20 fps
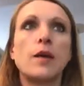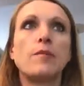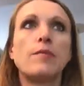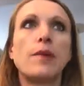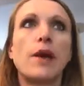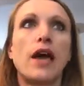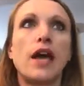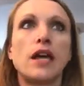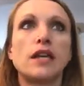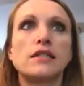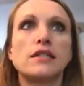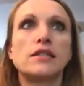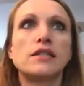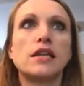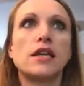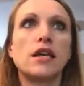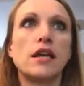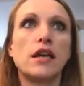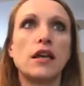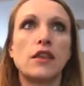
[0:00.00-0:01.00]
but
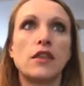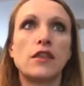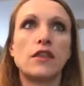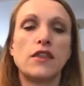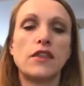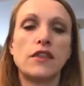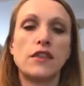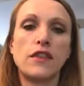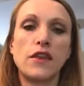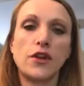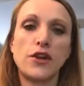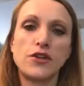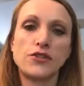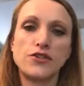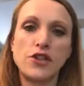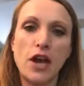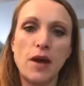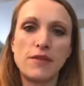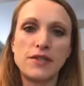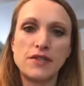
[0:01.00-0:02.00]
their
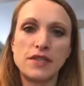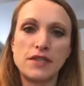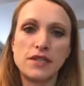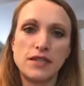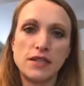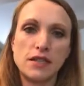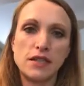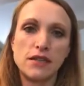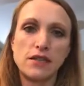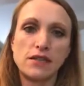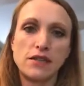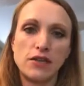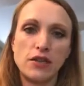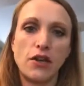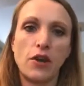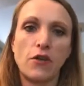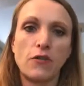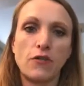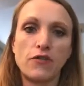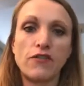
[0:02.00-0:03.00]
job is to,
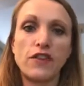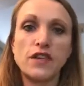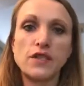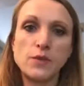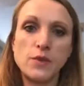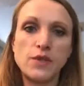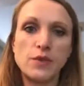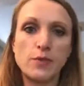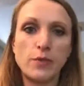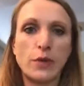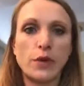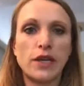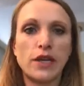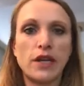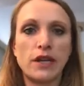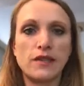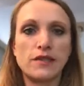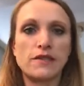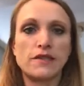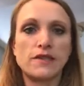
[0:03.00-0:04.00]
fix what's broken
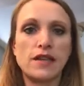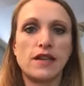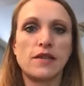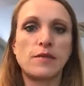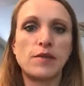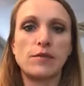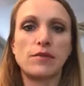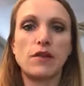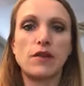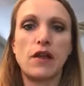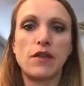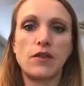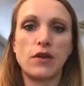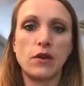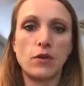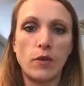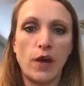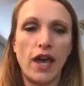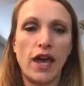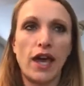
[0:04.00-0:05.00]
and send people on
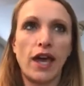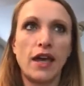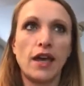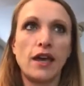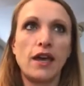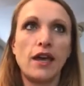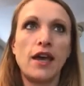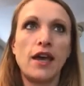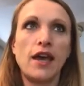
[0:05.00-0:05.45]
their way.